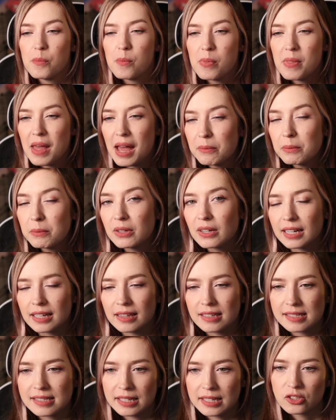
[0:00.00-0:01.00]
we'll look at the
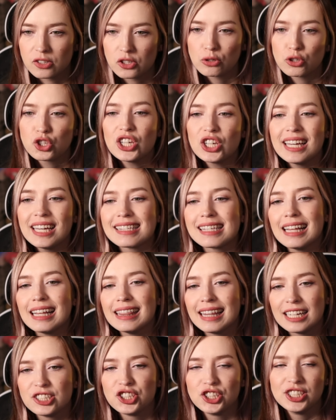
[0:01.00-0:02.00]
skills. So she is a
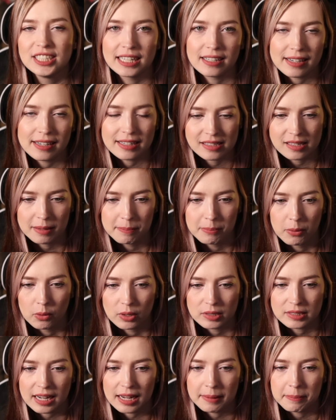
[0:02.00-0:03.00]
legendary support
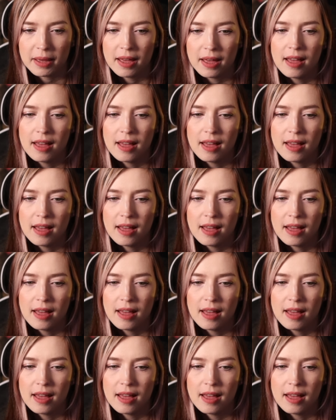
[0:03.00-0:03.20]
type.